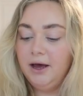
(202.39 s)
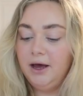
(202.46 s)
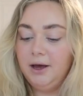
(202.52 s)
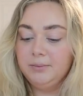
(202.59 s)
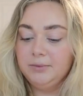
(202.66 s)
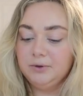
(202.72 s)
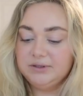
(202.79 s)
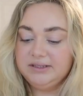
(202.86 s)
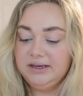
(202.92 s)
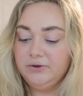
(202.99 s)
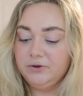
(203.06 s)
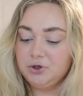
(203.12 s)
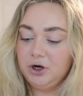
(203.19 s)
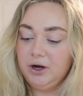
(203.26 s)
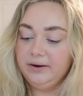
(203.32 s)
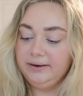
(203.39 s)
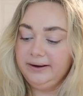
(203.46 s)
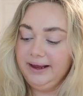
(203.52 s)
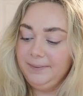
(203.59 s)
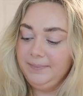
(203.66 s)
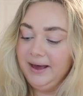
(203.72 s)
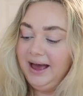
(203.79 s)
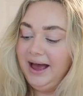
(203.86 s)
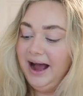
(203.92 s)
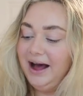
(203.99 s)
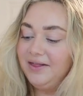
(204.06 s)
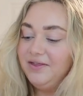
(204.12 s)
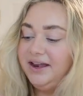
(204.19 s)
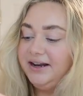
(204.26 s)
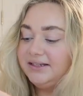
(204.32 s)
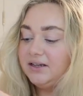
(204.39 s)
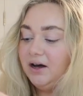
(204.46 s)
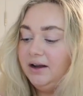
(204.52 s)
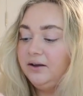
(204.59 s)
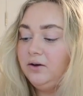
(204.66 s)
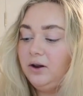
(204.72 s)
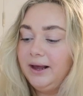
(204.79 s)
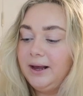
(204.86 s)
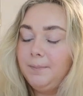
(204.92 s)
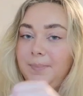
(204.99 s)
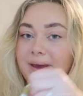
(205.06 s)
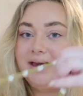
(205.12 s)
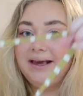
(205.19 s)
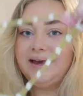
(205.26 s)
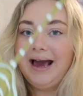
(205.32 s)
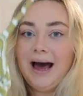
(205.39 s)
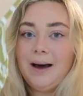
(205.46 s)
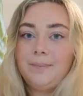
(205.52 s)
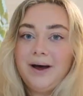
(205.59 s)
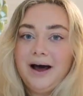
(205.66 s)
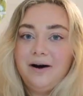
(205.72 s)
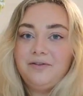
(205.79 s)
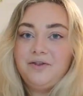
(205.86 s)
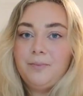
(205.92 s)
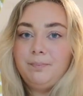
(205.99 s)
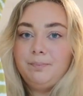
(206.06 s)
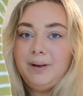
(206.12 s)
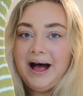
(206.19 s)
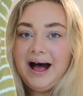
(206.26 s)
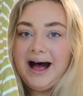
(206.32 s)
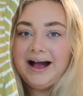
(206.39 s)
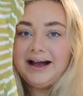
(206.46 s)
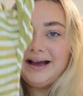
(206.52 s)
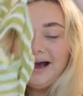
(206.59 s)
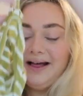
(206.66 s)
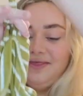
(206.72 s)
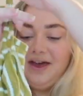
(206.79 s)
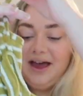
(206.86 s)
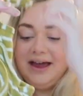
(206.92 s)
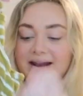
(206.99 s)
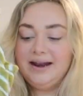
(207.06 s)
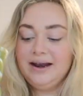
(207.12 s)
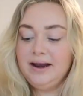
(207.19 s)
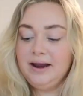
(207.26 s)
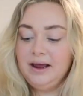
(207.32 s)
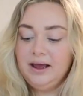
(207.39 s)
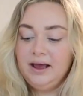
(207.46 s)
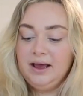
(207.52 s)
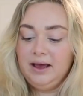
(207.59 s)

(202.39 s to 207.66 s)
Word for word: Um, you'll see on the try on clip. And then it's kind of got like a big gap out of the back, and then